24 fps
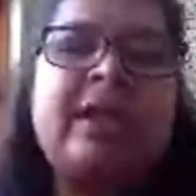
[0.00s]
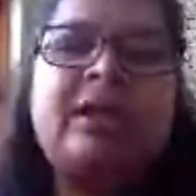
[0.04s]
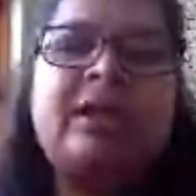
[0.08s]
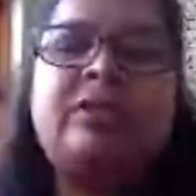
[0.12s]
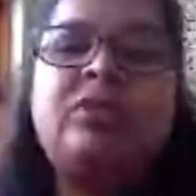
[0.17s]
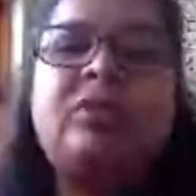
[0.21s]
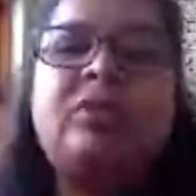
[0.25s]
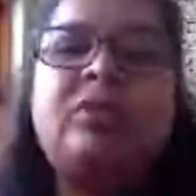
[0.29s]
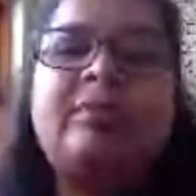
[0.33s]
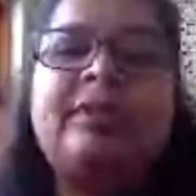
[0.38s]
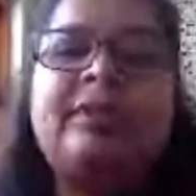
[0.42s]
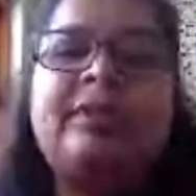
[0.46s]

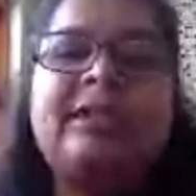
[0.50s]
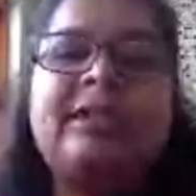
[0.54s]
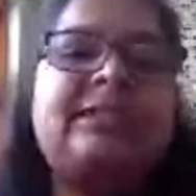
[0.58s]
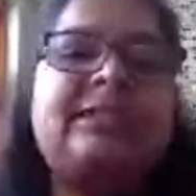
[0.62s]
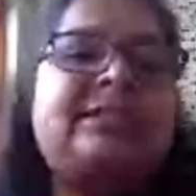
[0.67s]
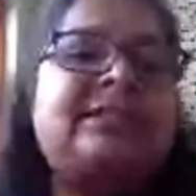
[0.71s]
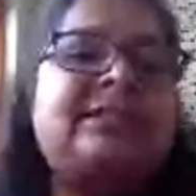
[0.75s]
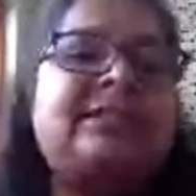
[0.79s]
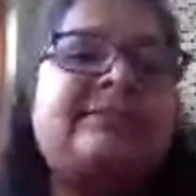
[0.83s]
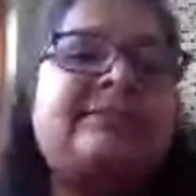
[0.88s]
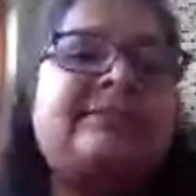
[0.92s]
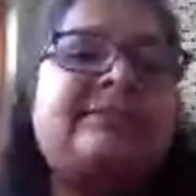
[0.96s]
Normally it
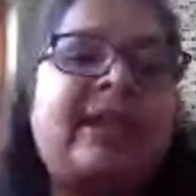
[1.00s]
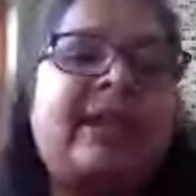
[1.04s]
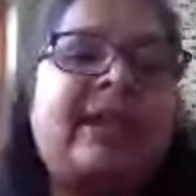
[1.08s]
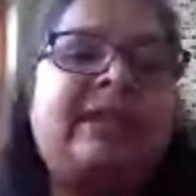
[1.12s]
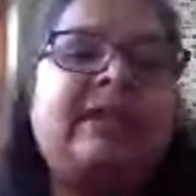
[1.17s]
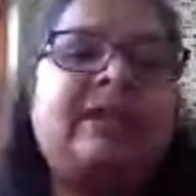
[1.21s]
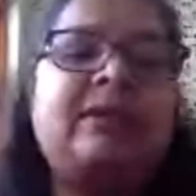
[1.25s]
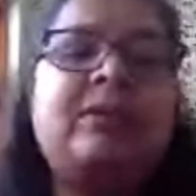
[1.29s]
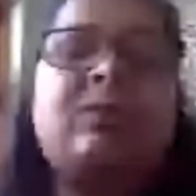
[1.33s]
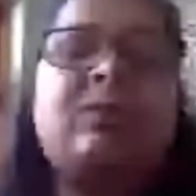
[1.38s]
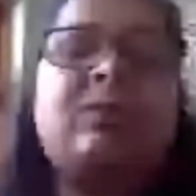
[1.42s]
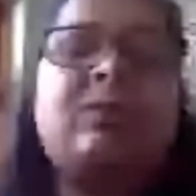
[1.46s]
is
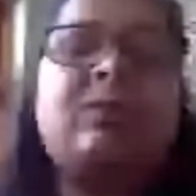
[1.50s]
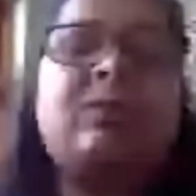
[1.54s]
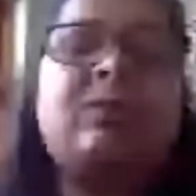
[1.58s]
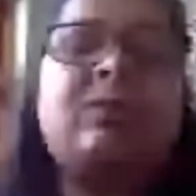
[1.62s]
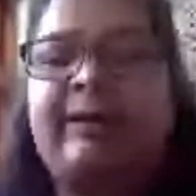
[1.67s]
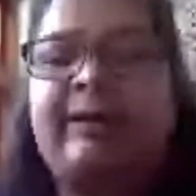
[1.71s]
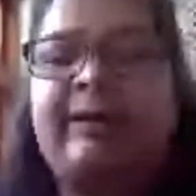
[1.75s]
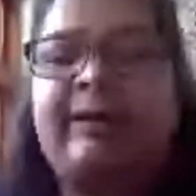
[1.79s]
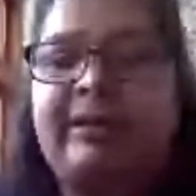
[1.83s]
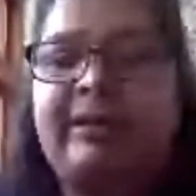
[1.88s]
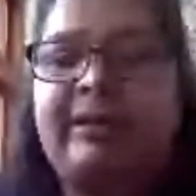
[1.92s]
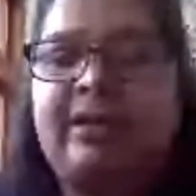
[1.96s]
mining or
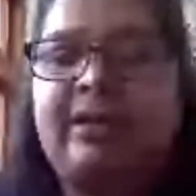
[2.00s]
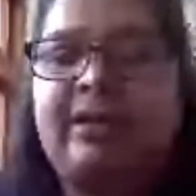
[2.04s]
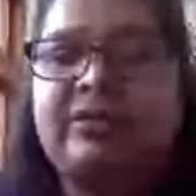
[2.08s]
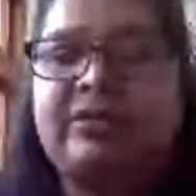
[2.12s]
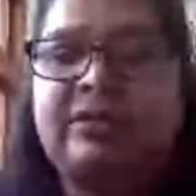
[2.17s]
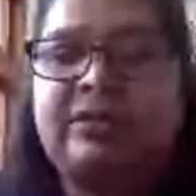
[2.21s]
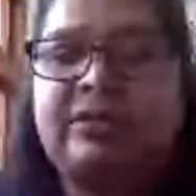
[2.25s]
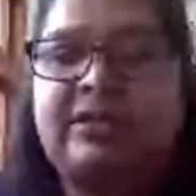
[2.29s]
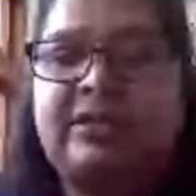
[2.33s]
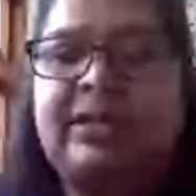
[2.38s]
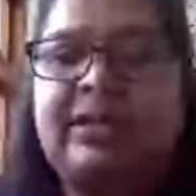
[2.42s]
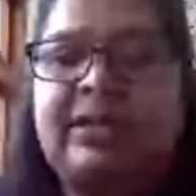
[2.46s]

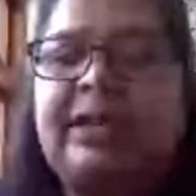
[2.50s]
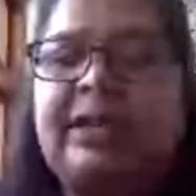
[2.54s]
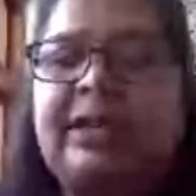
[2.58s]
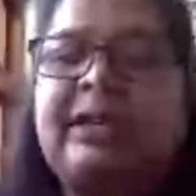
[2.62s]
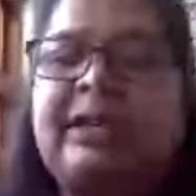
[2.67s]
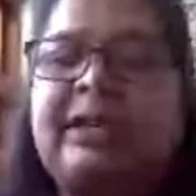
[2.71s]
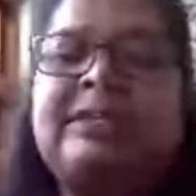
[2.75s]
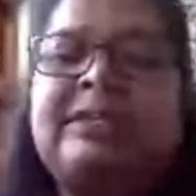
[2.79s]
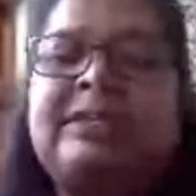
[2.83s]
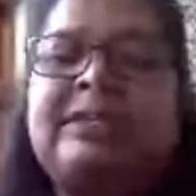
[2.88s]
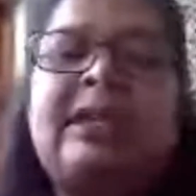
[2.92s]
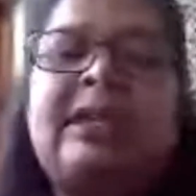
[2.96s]
agriculture.
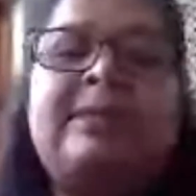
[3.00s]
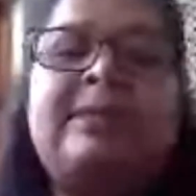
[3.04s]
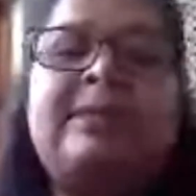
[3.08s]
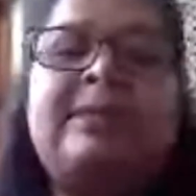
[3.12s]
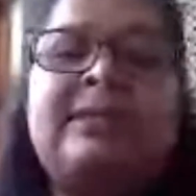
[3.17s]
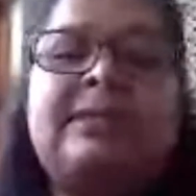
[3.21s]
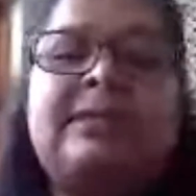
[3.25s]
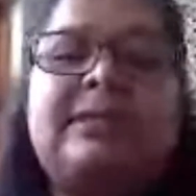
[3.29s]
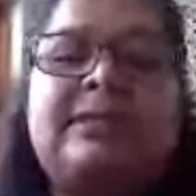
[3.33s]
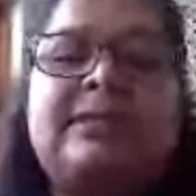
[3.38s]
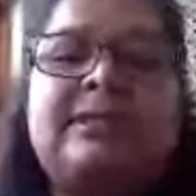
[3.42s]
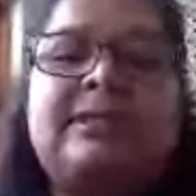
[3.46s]
In some
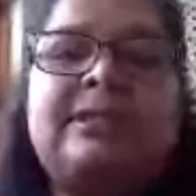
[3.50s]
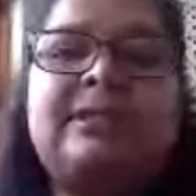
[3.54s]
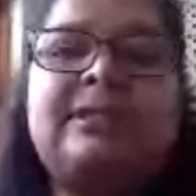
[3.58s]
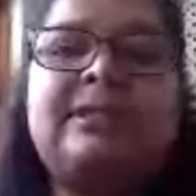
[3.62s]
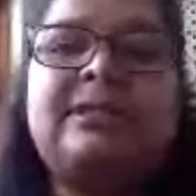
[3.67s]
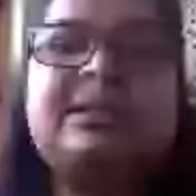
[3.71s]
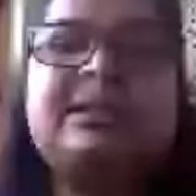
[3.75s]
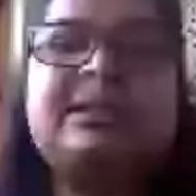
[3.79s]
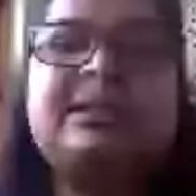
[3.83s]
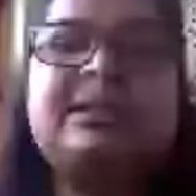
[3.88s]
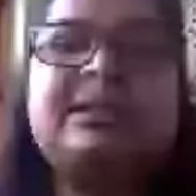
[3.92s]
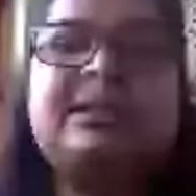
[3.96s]

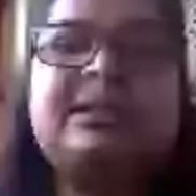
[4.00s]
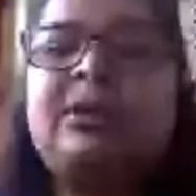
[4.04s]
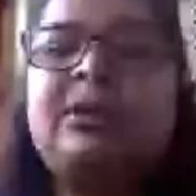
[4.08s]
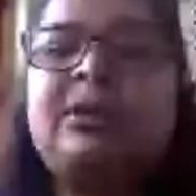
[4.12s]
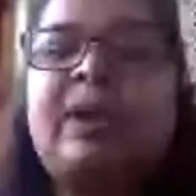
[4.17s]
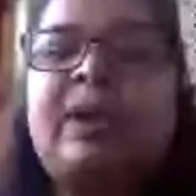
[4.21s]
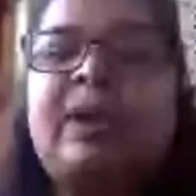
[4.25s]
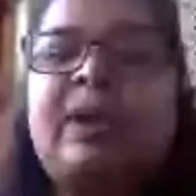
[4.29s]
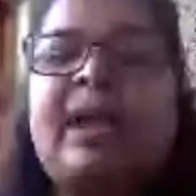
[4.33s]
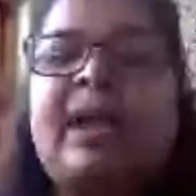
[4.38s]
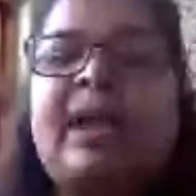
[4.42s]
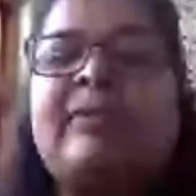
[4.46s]
instances, you
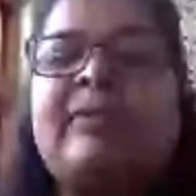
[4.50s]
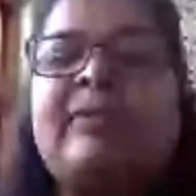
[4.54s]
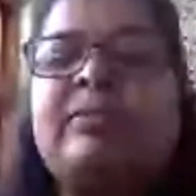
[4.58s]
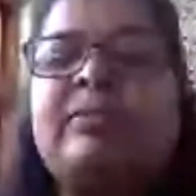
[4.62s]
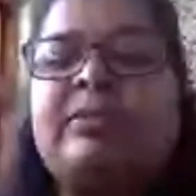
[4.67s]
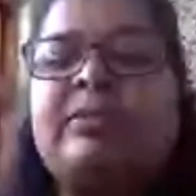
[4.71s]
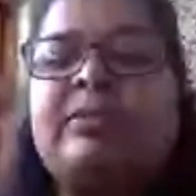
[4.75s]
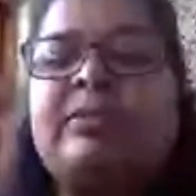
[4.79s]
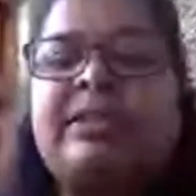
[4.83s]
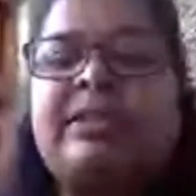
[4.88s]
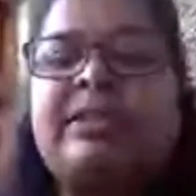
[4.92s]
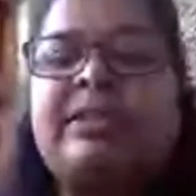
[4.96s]
have the
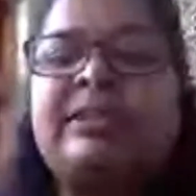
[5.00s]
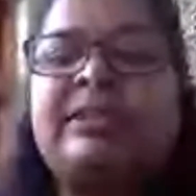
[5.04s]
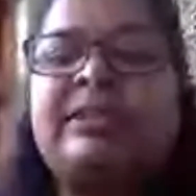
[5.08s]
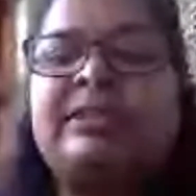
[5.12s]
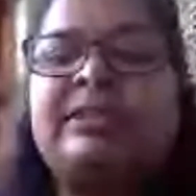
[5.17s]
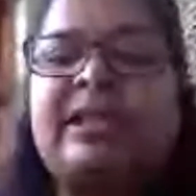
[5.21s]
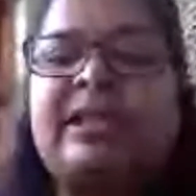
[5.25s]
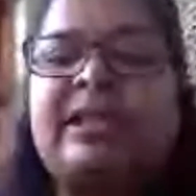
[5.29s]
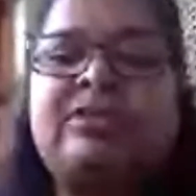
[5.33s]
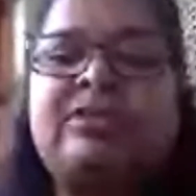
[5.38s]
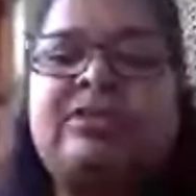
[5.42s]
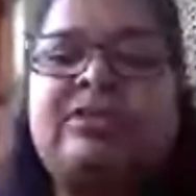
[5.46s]
protected
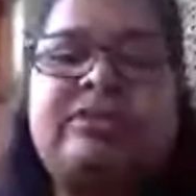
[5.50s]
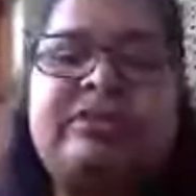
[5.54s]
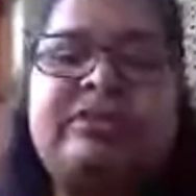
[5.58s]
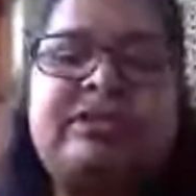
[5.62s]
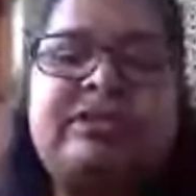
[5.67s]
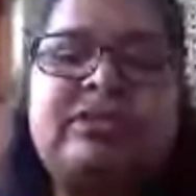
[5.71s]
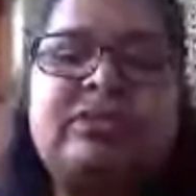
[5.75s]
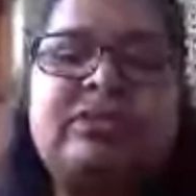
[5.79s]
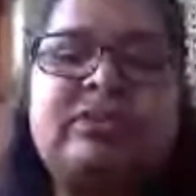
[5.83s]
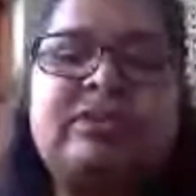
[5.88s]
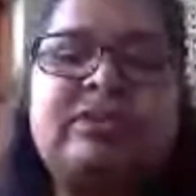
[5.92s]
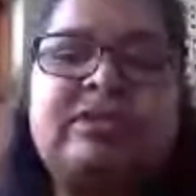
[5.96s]
natural
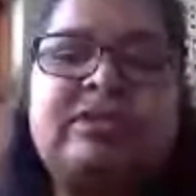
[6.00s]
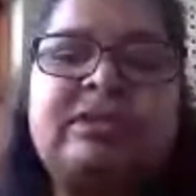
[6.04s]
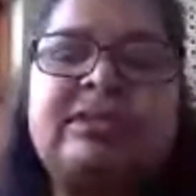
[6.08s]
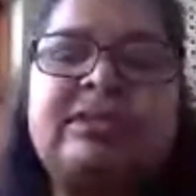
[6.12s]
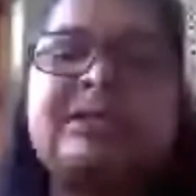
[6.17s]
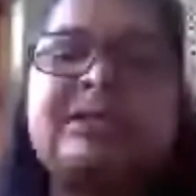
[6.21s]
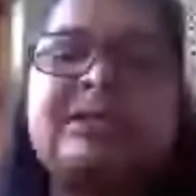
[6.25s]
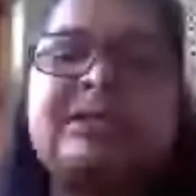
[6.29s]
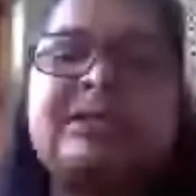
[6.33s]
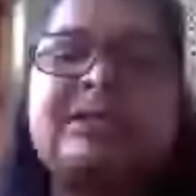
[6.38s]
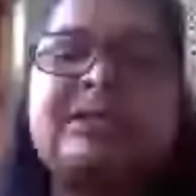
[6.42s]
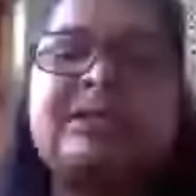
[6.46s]
resources
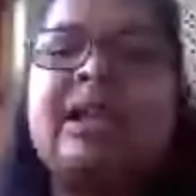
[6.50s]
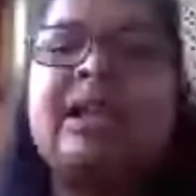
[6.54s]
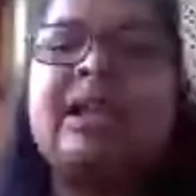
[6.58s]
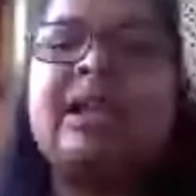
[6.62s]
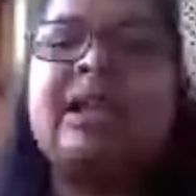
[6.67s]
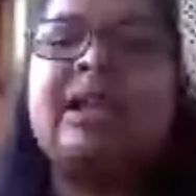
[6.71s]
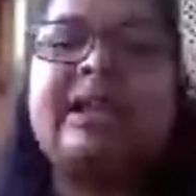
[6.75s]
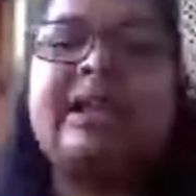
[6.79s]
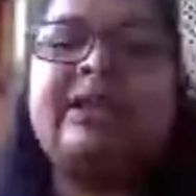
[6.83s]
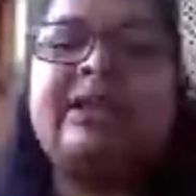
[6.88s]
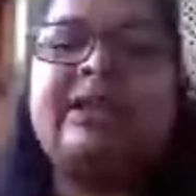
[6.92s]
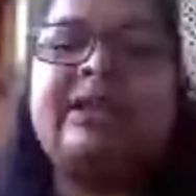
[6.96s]

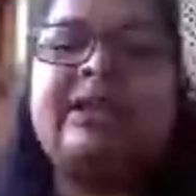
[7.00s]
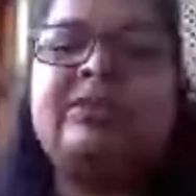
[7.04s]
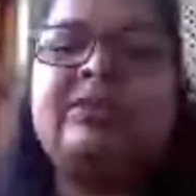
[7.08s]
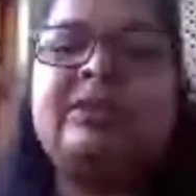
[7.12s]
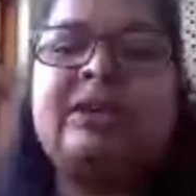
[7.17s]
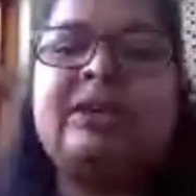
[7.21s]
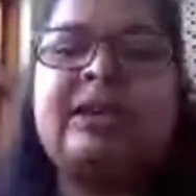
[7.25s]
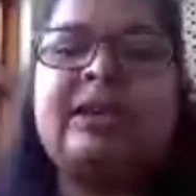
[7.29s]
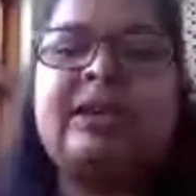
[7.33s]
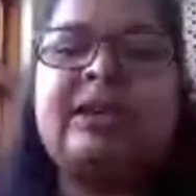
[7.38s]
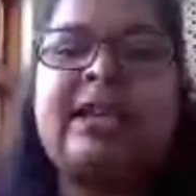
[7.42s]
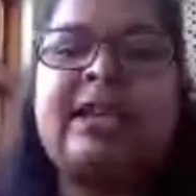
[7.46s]
like
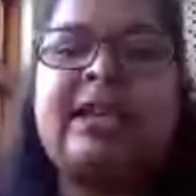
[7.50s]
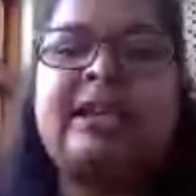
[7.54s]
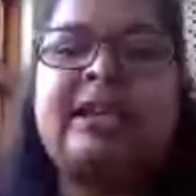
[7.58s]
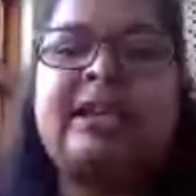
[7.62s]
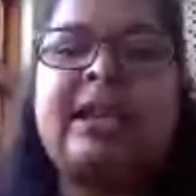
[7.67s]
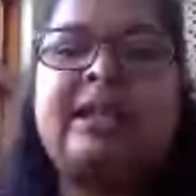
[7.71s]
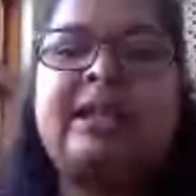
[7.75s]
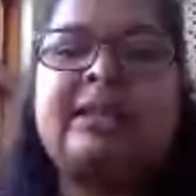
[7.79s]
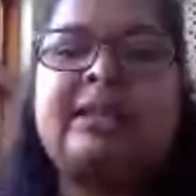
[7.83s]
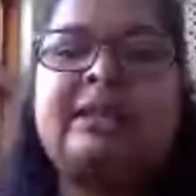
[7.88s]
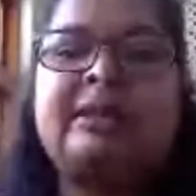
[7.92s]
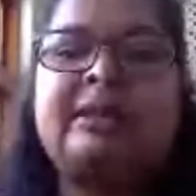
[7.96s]
Kruger and
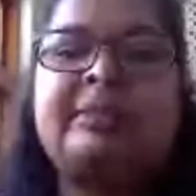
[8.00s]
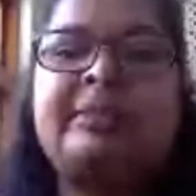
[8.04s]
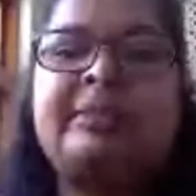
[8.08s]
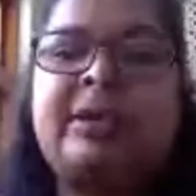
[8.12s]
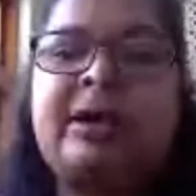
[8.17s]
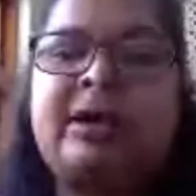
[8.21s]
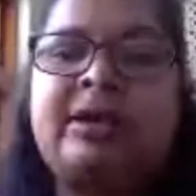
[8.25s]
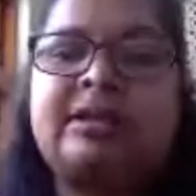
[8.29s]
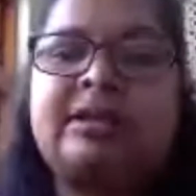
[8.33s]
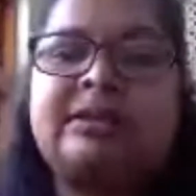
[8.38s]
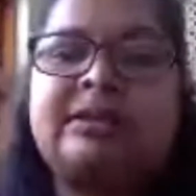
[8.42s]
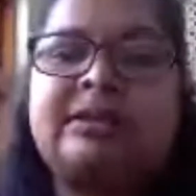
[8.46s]
other
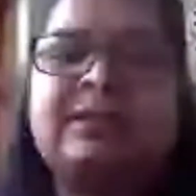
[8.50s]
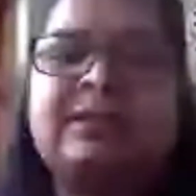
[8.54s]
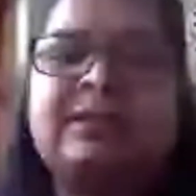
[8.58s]
parks.